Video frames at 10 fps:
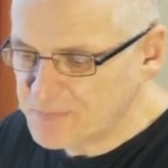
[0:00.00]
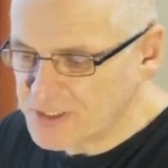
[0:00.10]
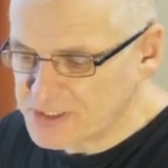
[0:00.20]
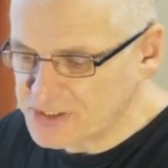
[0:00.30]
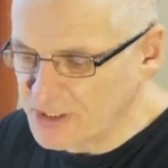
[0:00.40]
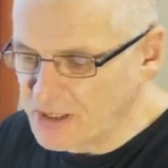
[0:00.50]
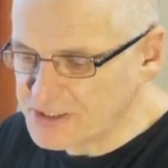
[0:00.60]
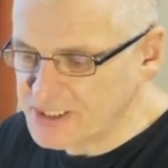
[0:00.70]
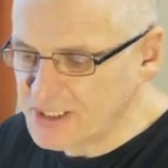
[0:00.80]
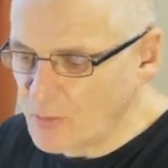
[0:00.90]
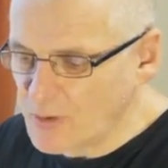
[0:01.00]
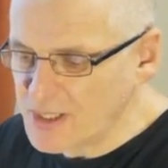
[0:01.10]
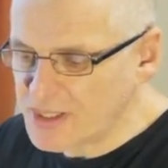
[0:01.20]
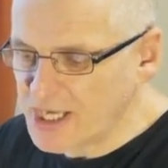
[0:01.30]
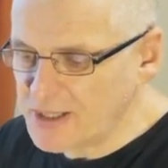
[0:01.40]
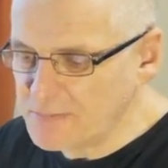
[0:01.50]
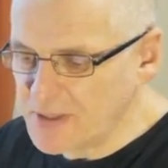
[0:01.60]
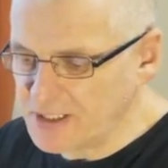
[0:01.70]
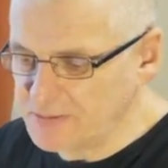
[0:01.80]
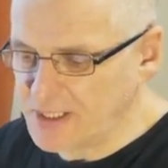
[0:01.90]
starting with a
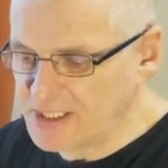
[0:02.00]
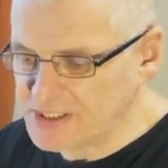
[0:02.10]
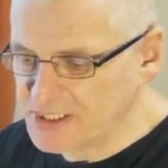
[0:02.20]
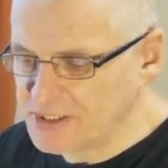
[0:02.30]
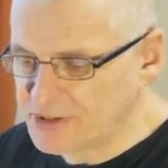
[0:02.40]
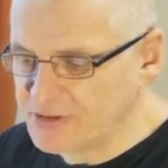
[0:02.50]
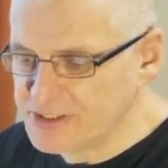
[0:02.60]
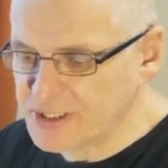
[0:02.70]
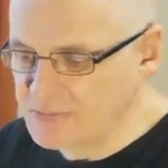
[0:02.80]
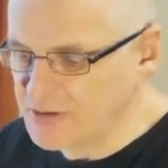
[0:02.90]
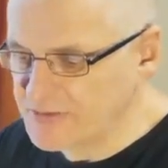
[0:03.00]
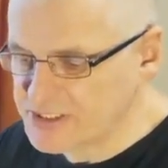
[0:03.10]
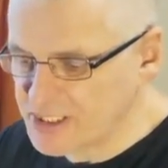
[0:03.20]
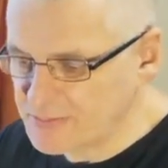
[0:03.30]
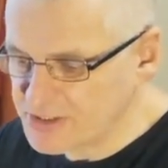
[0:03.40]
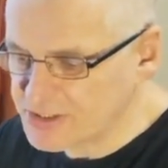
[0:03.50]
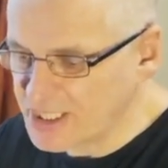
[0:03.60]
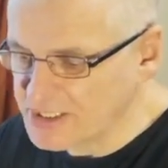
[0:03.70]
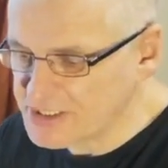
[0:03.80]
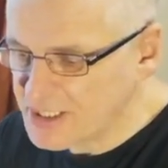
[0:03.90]
minim, and it's in 3 time. We've established
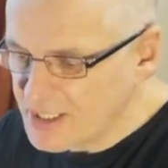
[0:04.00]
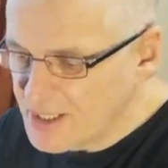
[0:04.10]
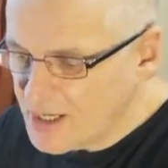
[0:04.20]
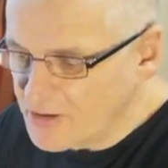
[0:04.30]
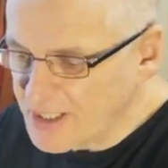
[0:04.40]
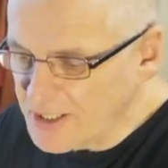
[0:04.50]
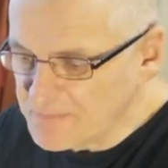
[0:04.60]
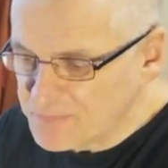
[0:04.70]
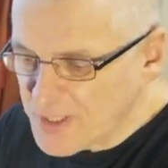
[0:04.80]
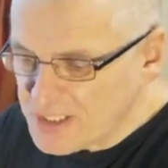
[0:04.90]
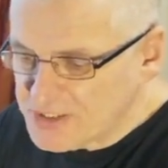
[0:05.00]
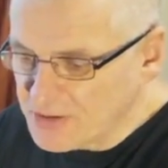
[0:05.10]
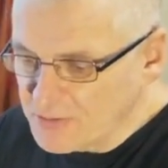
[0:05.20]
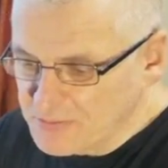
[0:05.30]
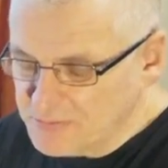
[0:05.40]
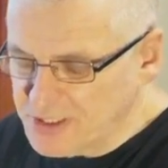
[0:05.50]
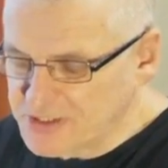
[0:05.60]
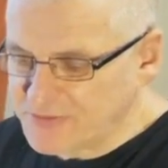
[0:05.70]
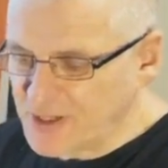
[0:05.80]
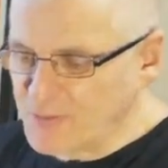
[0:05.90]
that. Okay, so
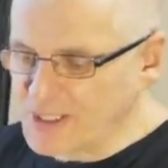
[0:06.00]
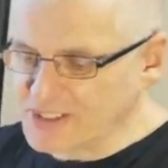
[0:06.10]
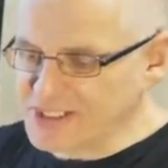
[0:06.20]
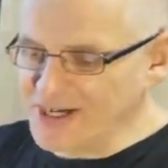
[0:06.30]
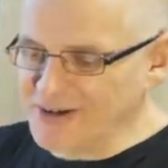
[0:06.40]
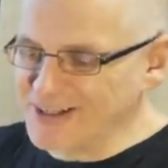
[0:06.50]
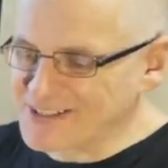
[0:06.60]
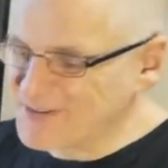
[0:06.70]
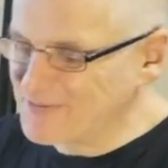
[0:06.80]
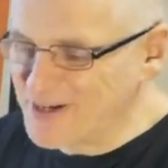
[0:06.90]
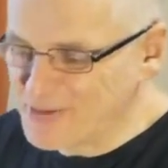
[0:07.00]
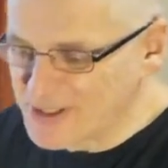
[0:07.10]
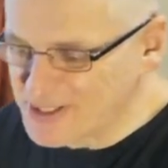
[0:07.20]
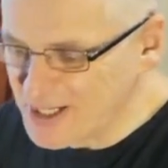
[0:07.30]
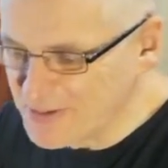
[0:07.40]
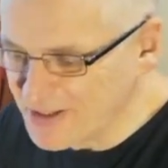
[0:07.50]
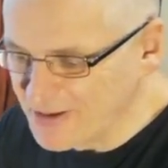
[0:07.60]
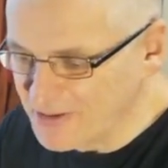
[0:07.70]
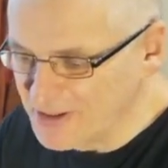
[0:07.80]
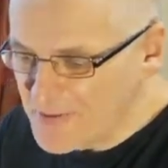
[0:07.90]
butterfly wings now. Some very quick typing
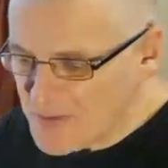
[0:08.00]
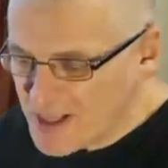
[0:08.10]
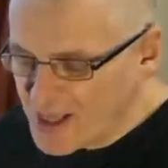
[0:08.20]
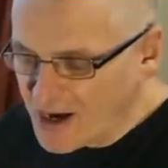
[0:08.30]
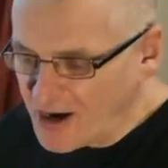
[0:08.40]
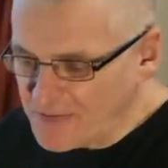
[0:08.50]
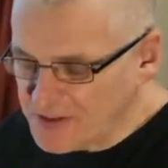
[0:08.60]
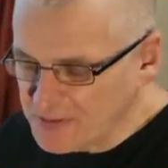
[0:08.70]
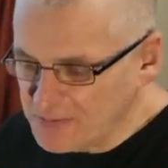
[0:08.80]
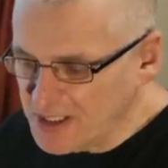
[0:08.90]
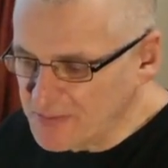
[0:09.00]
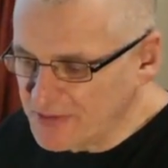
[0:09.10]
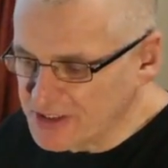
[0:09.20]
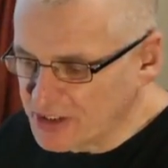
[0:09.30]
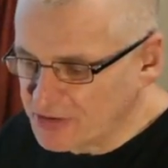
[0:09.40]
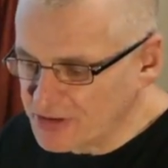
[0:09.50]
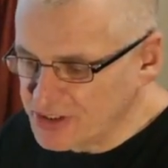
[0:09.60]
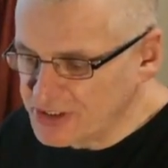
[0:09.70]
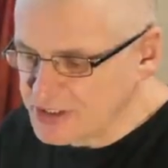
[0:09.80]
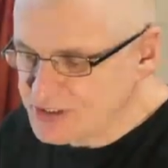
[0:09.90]
going on. After the minim there is a crotchet,